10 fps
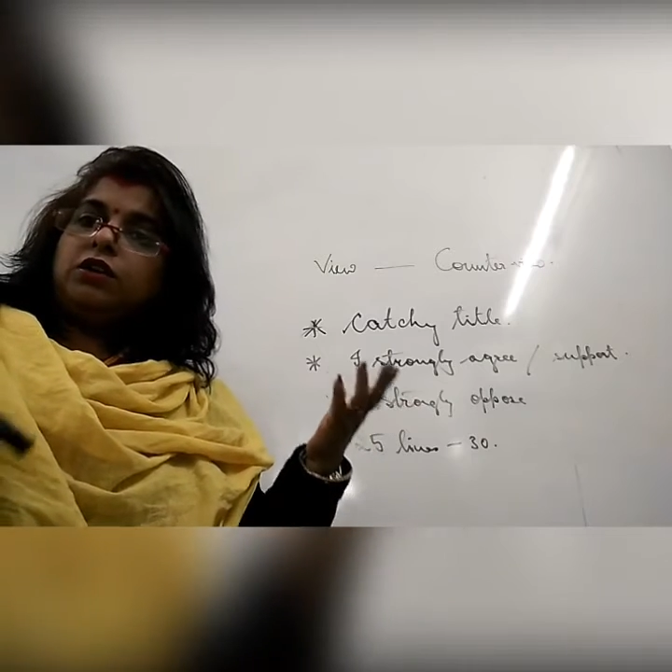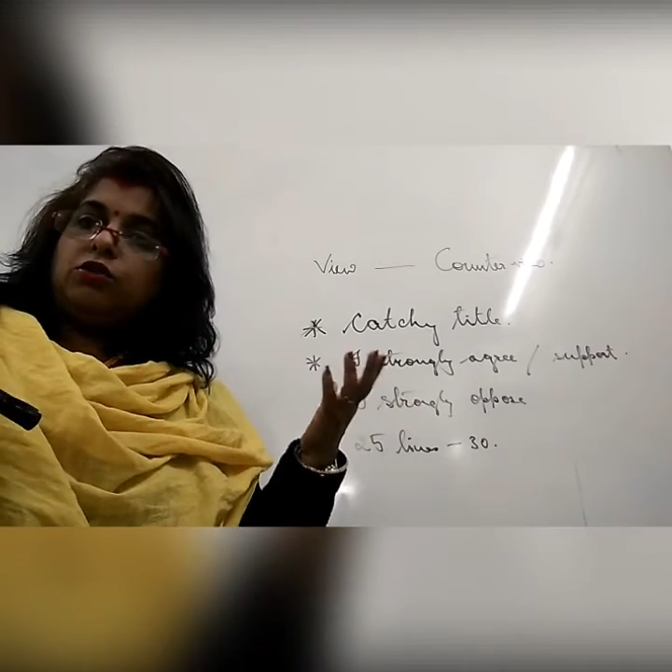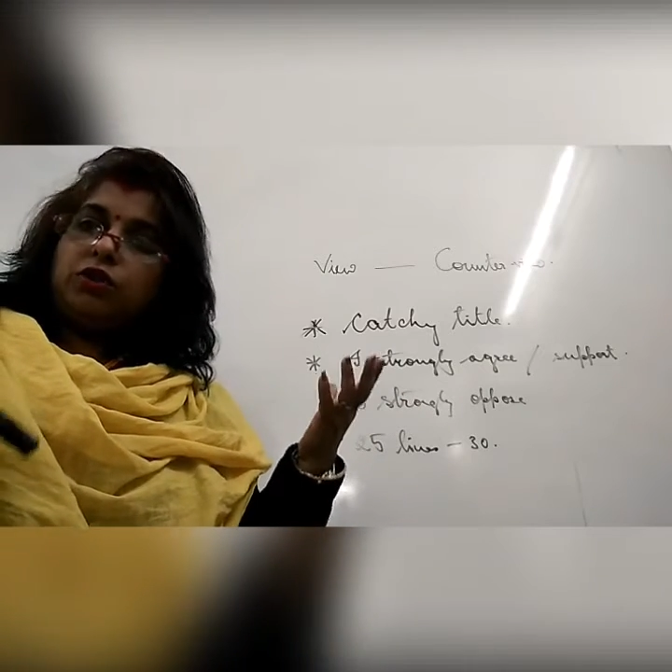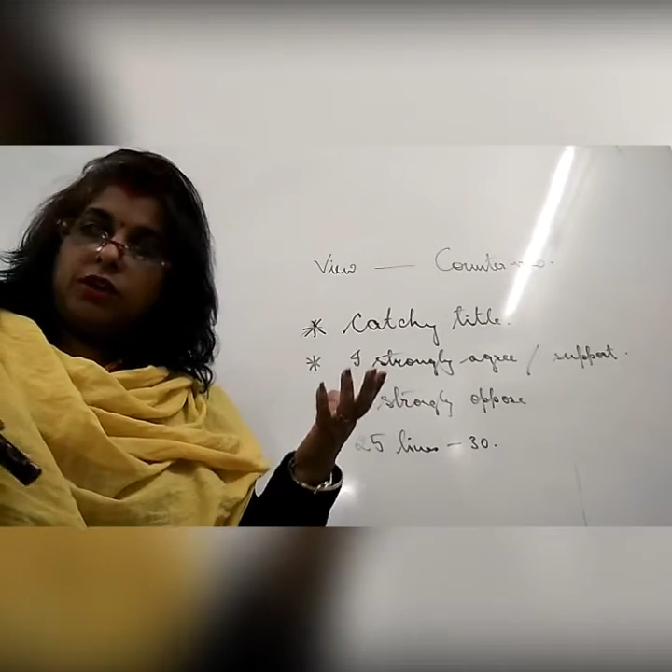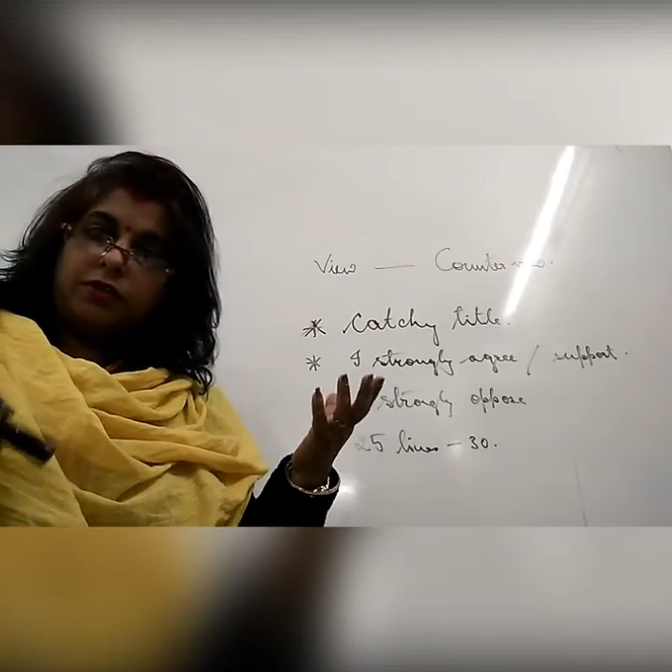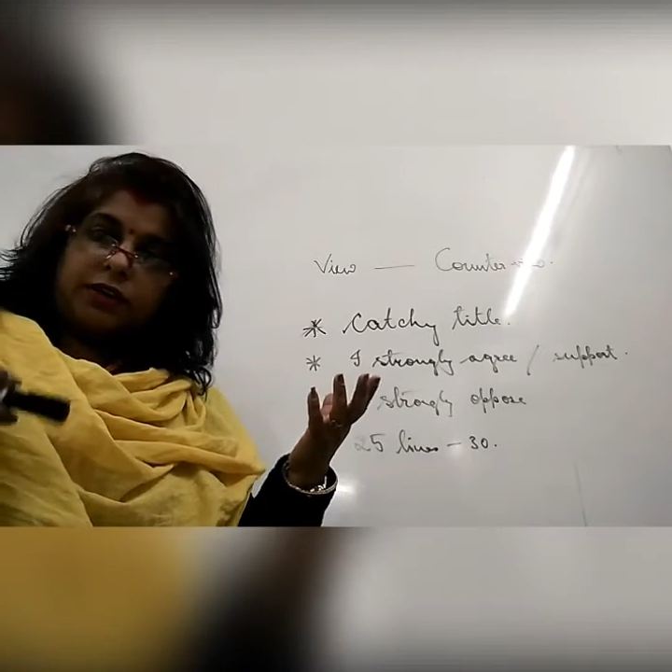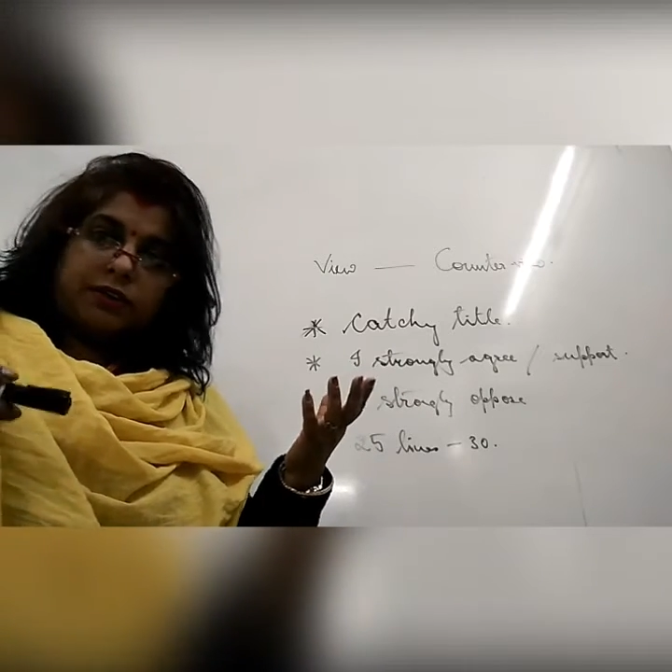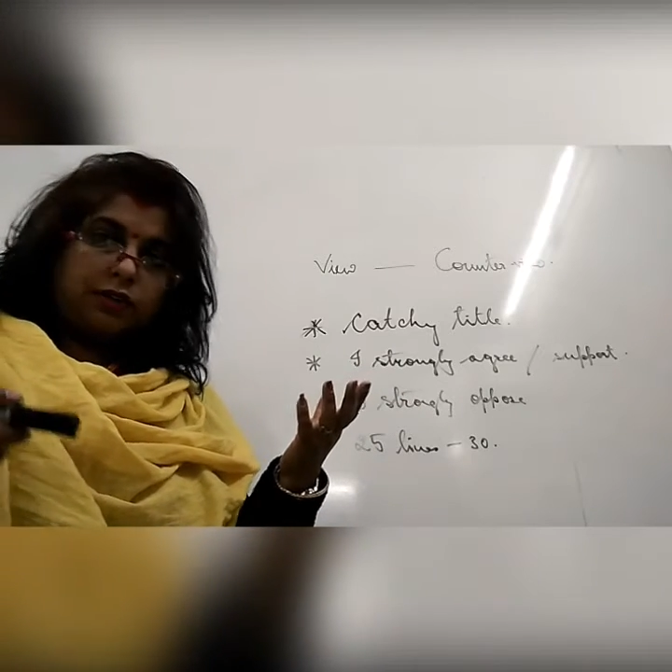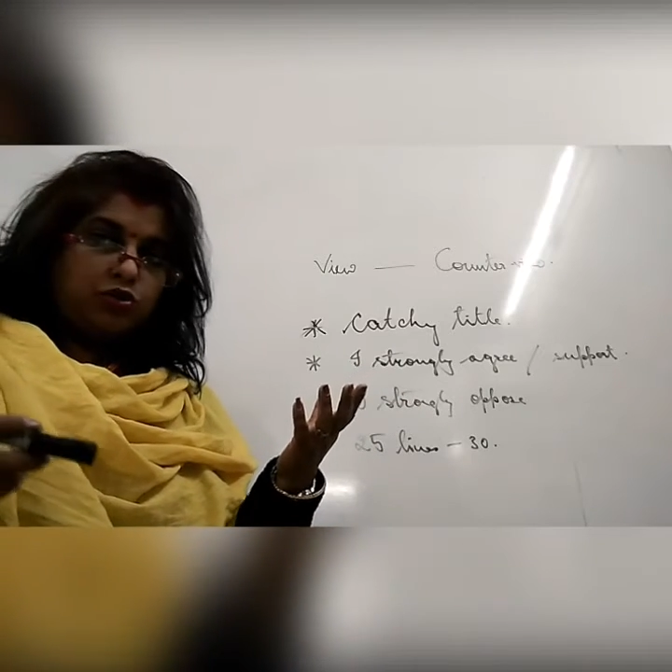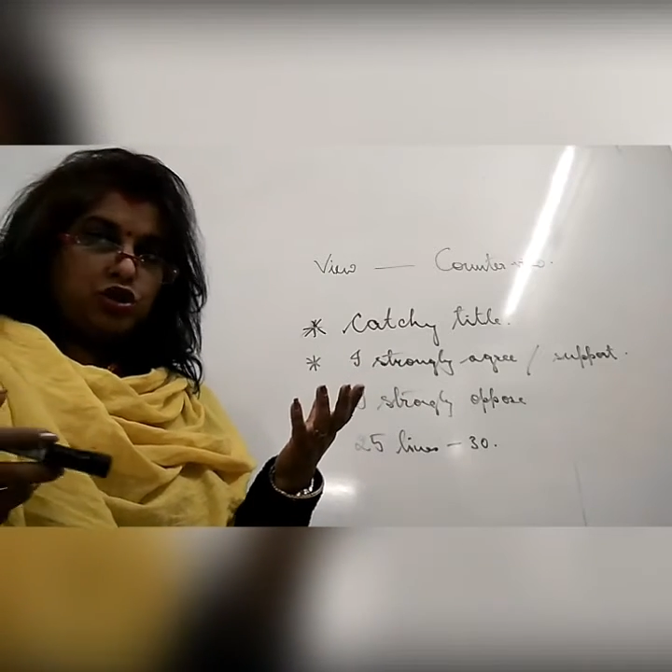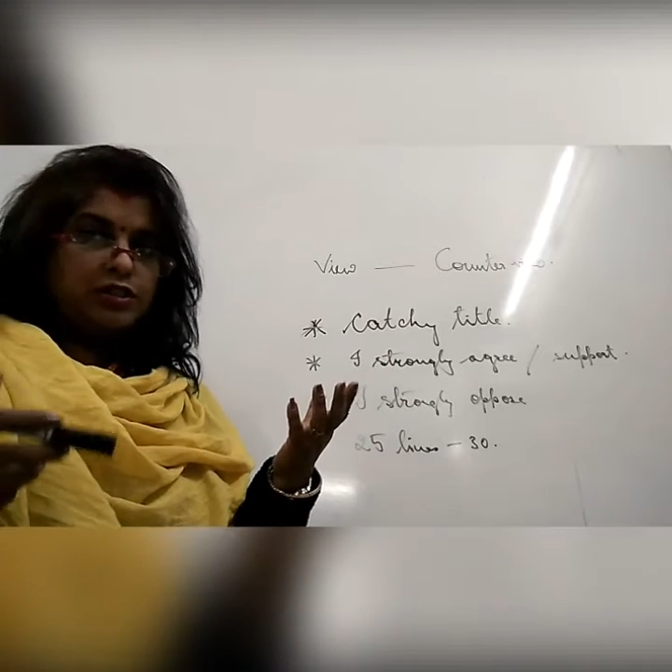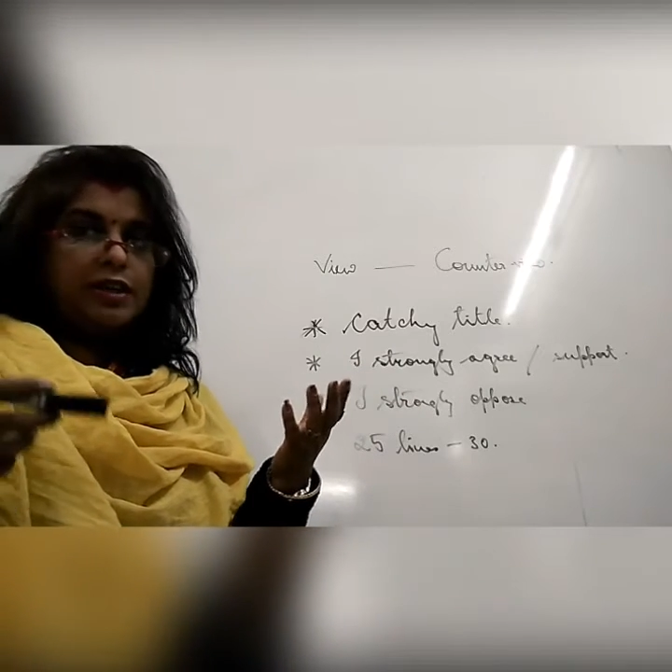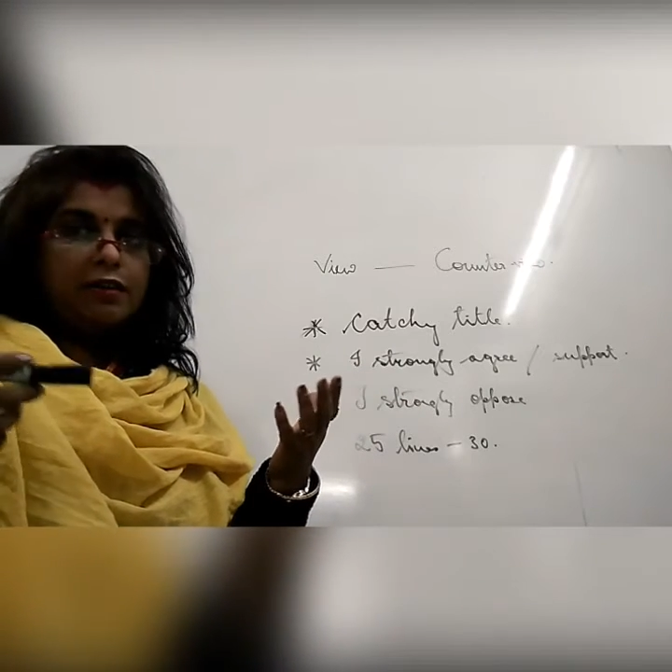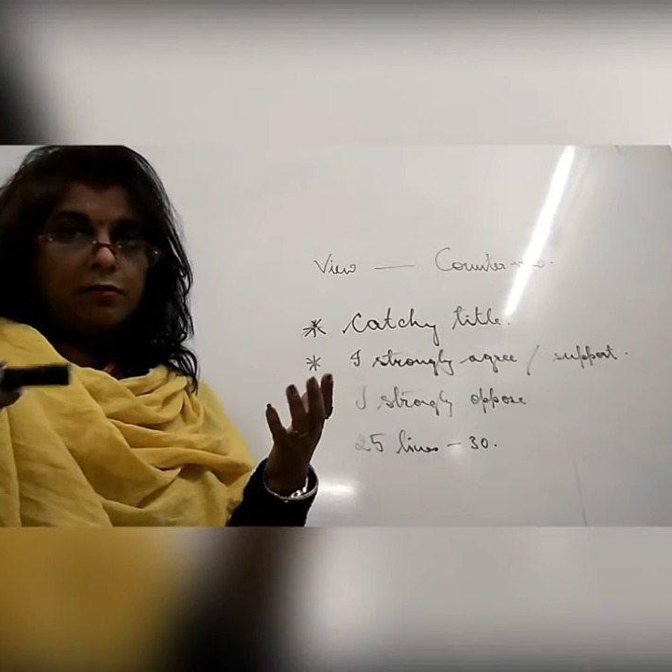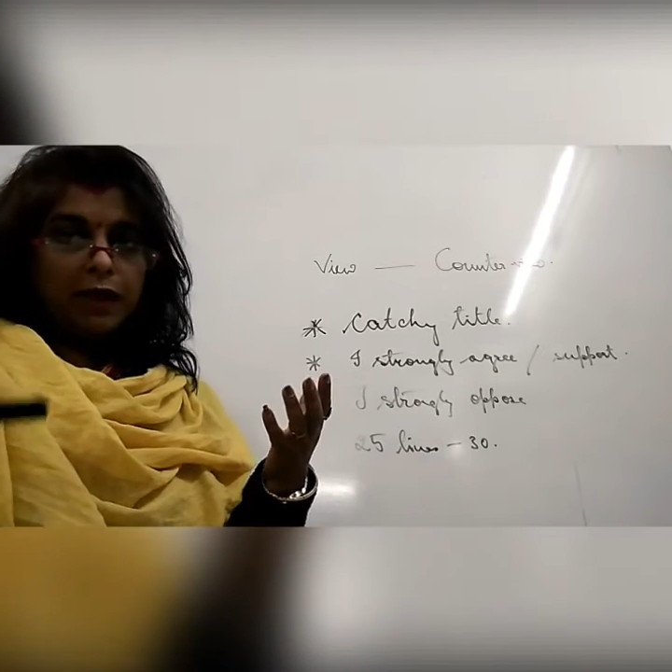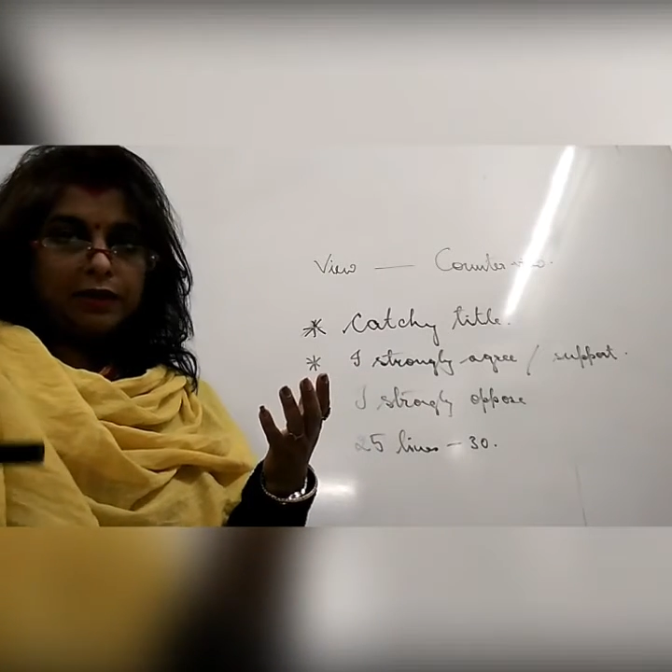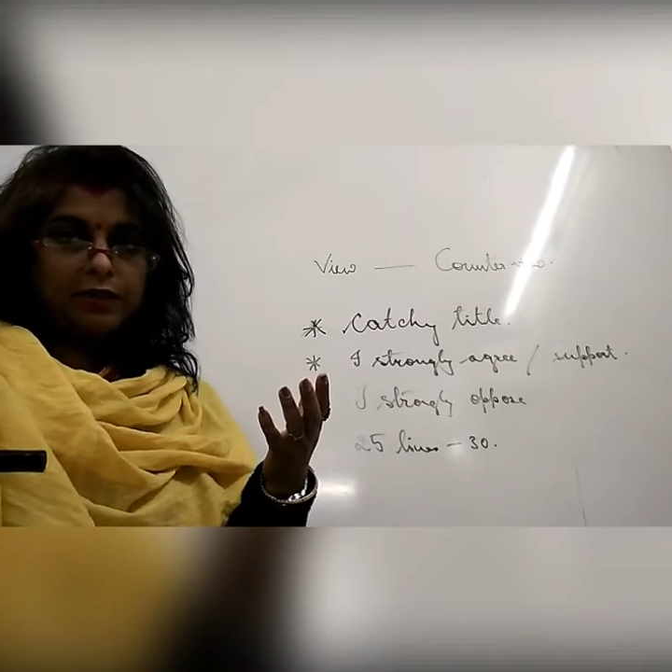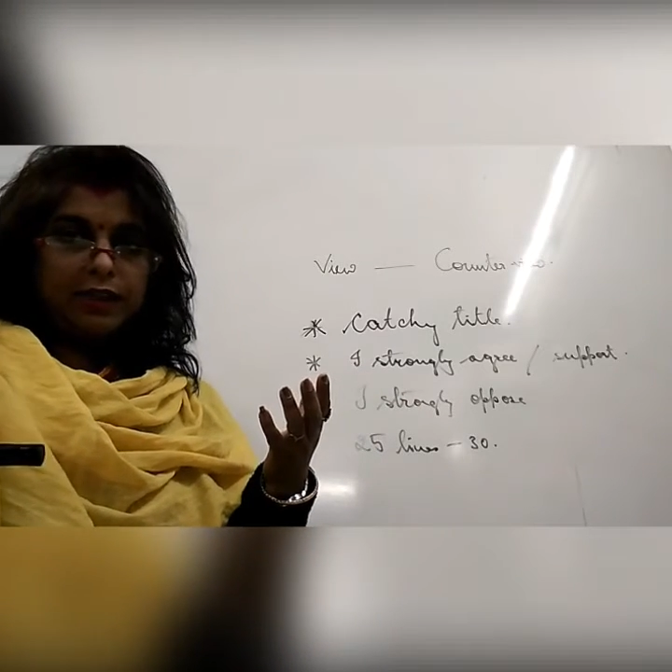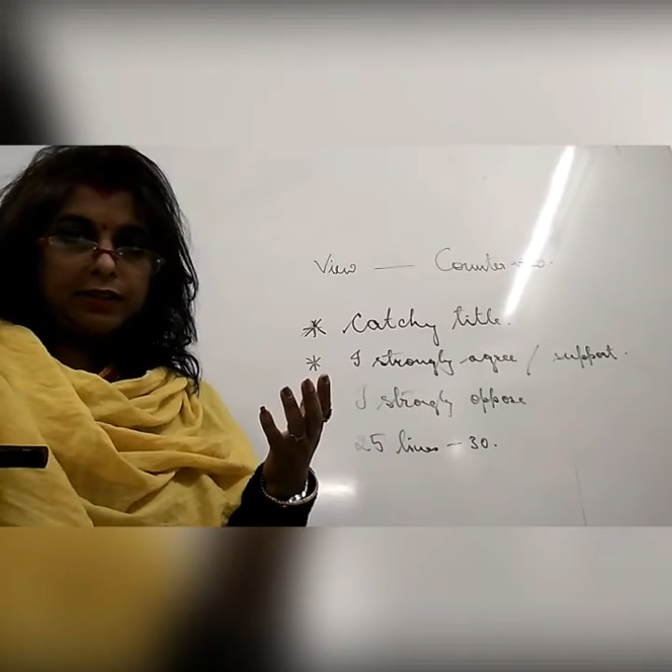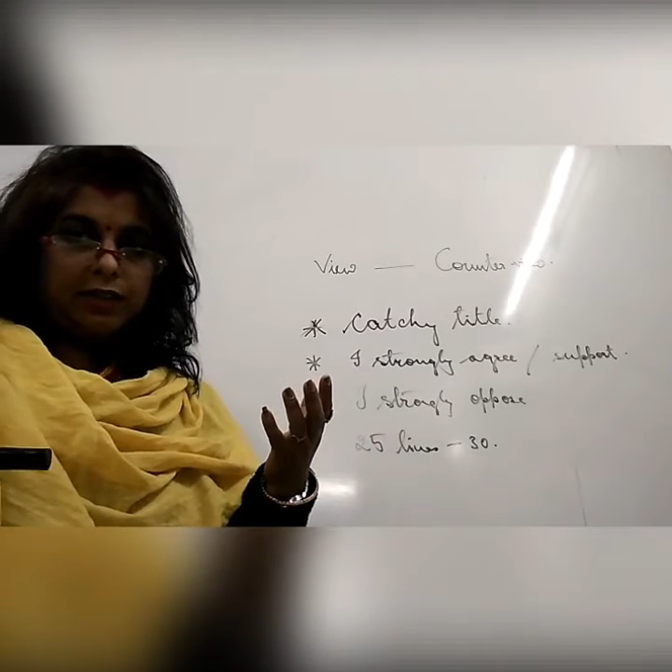New Year resolutions are a must,